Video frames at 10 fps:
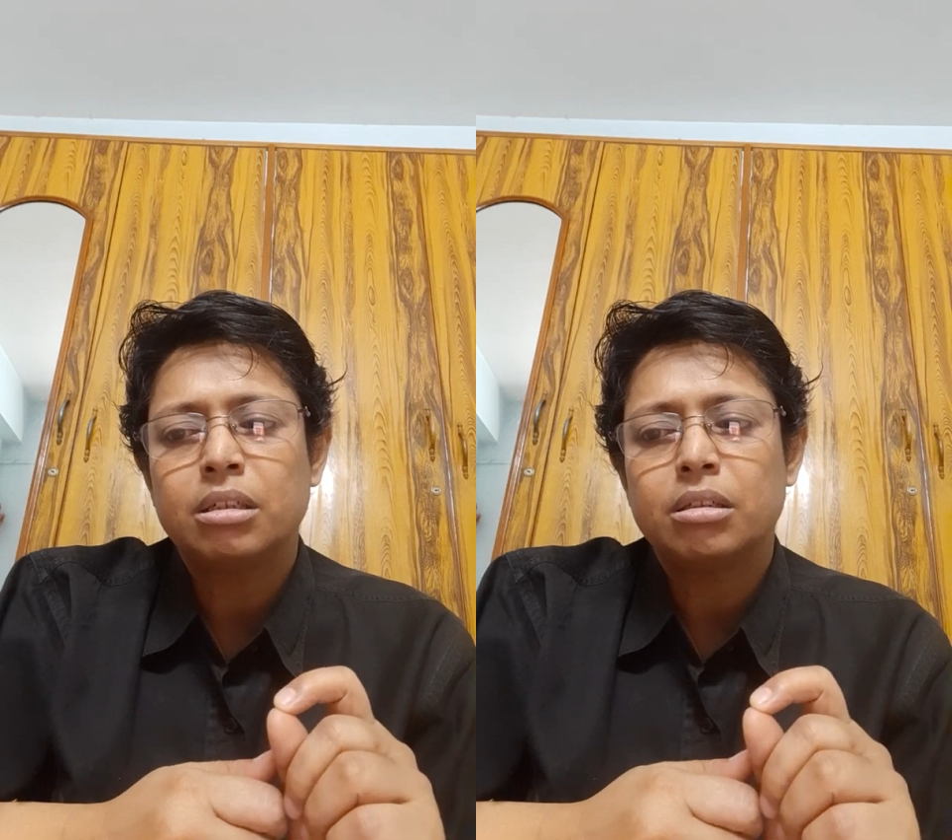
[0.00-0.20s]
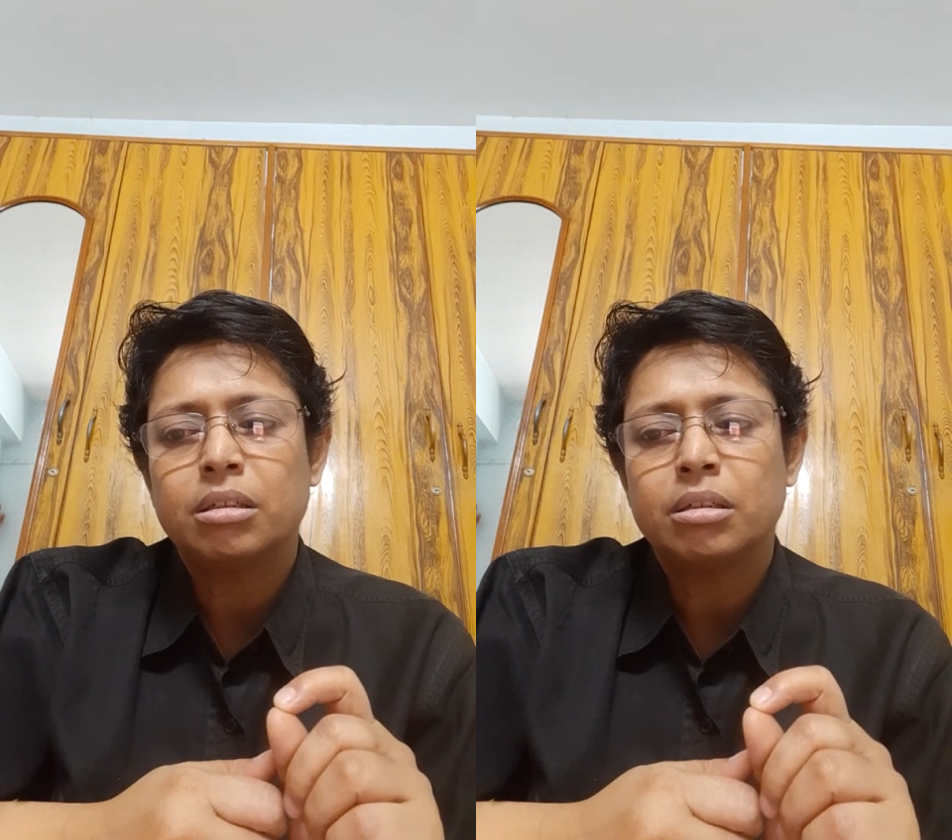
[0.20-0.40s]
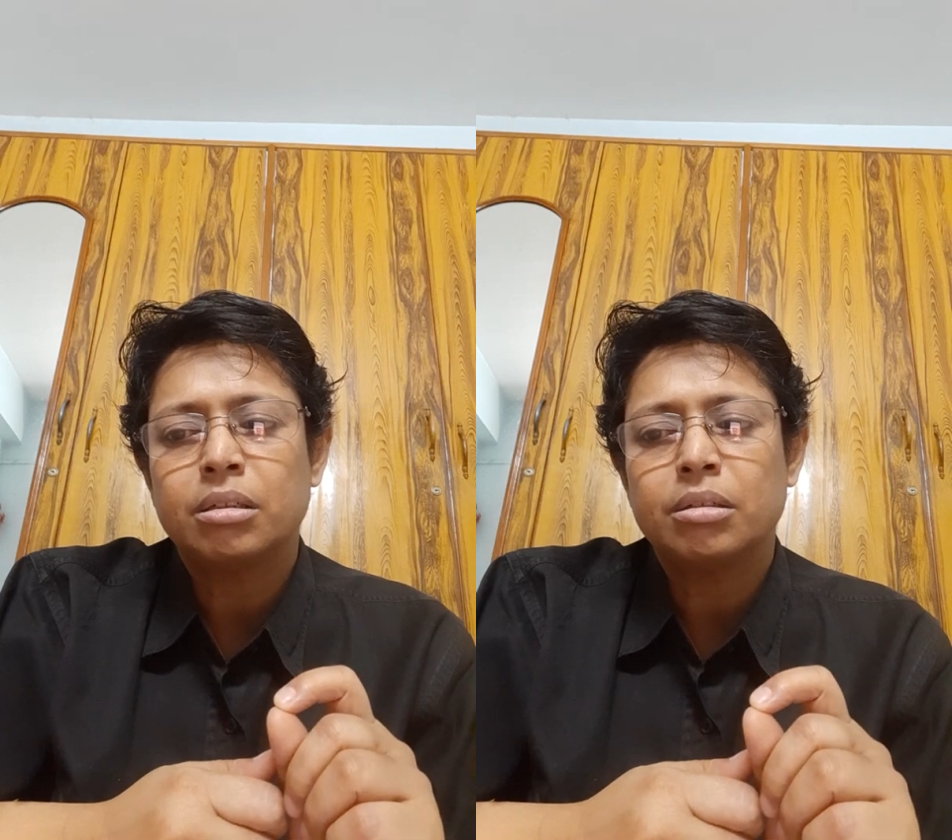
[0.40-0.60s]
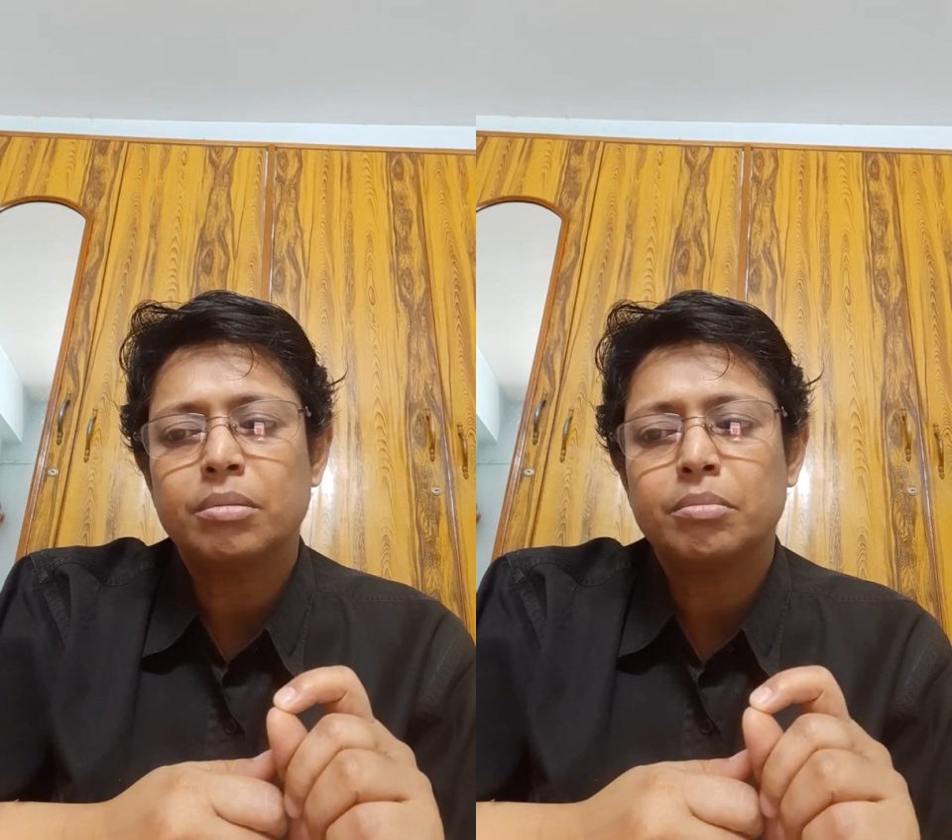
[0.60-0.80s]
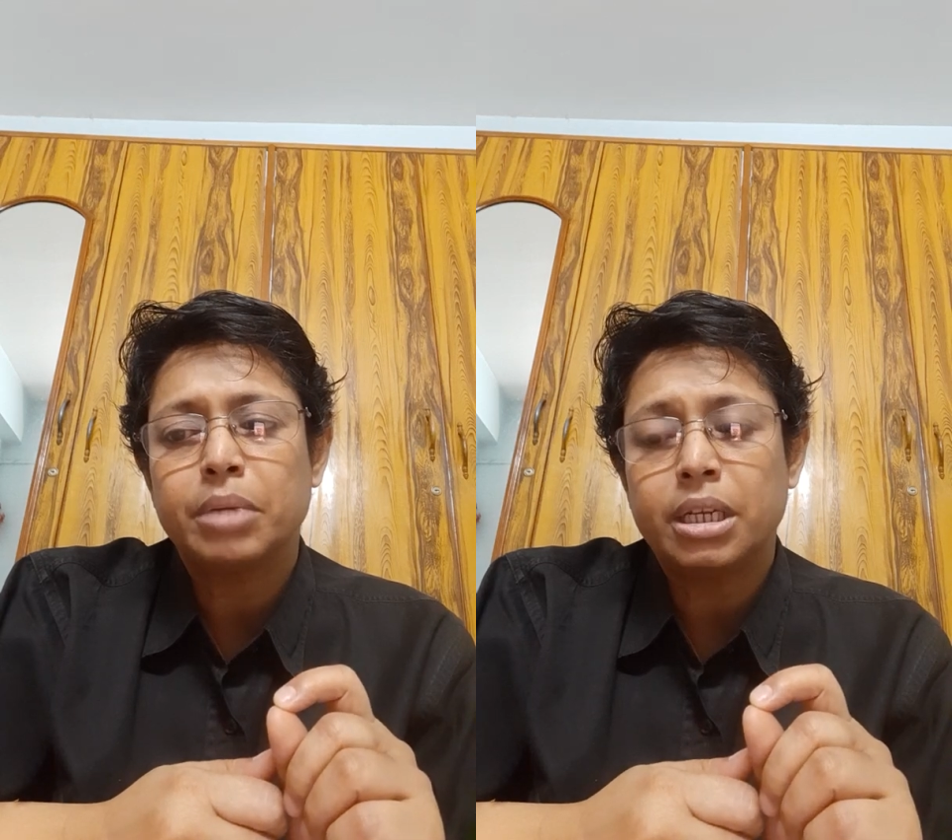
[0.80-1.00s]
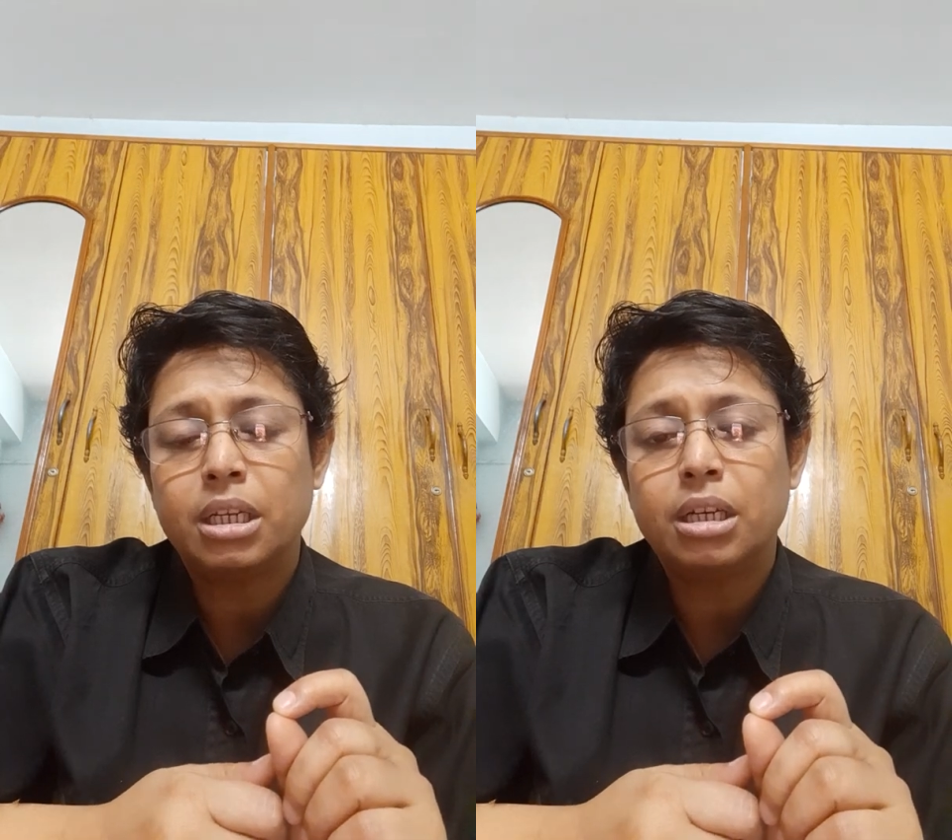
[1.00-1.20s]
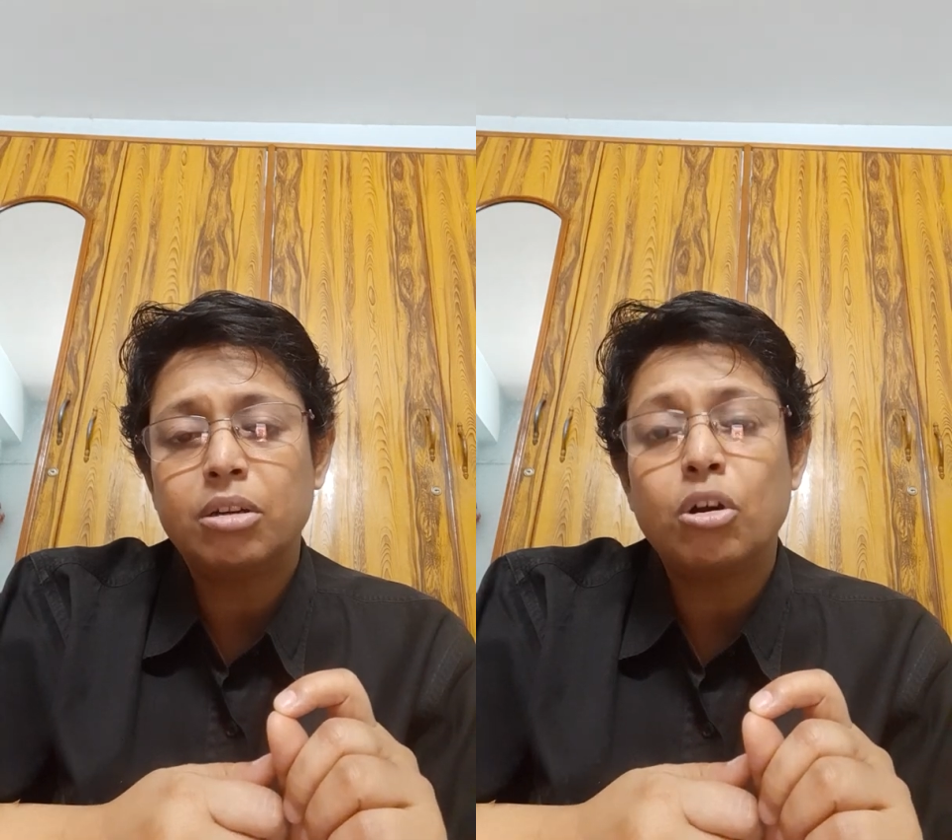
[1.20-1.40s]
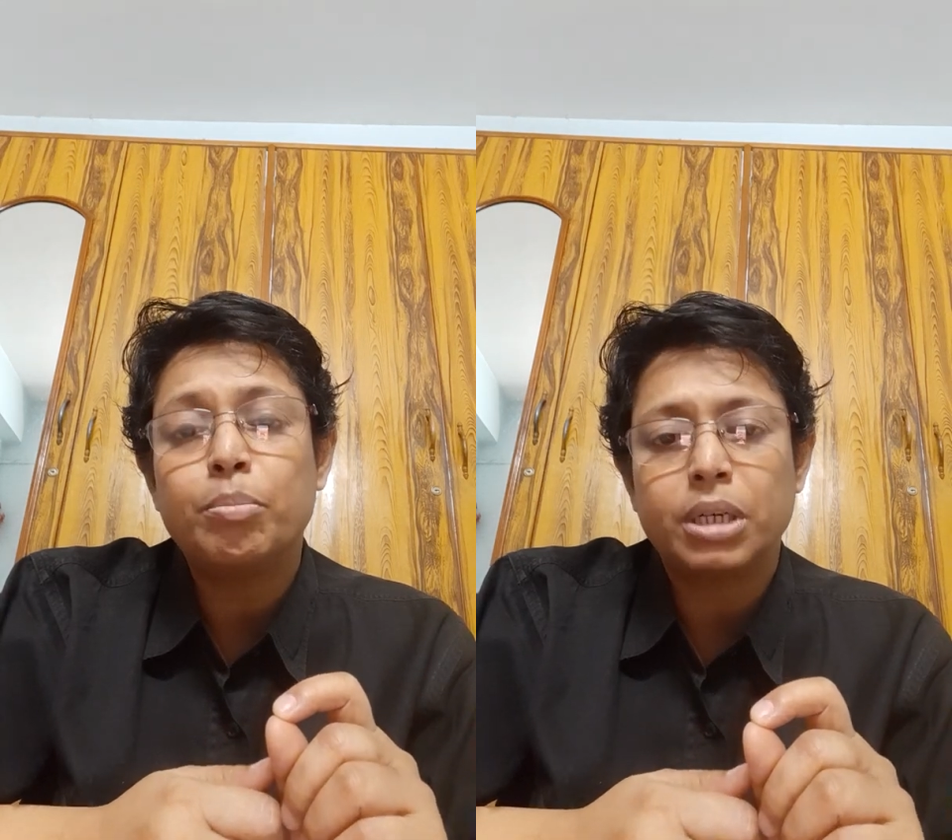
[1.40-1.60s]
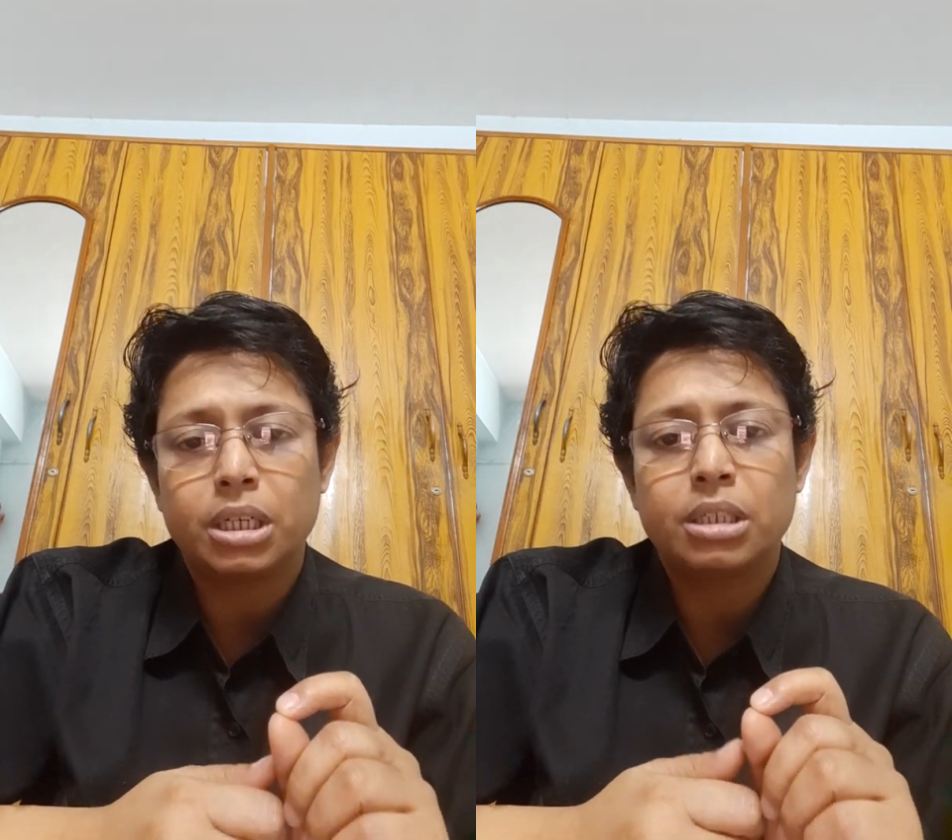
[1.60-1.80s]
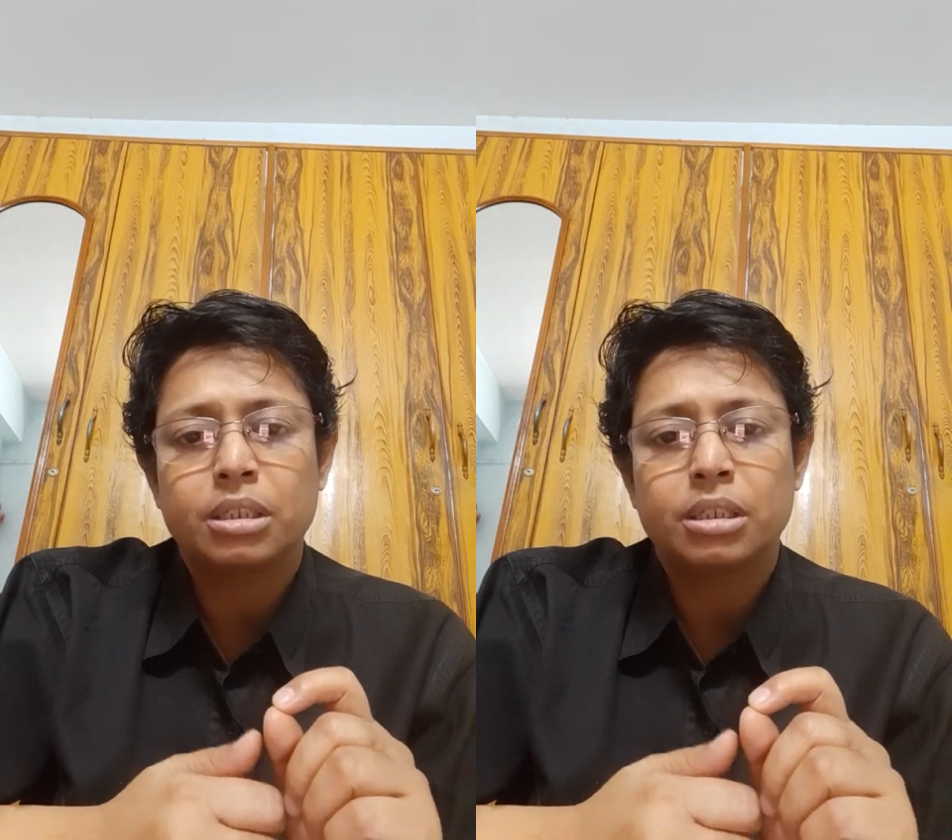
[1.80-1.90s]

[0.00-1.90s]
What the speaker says: mainly copper.